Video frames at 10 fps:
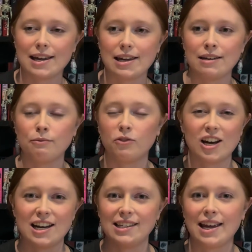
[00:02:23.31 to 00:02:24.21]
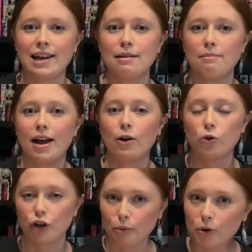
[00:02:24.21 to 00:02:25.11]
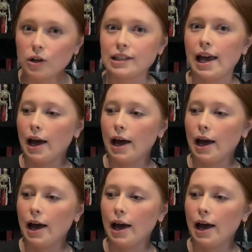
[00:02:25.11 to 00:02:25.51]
e-reads and my audiobooks,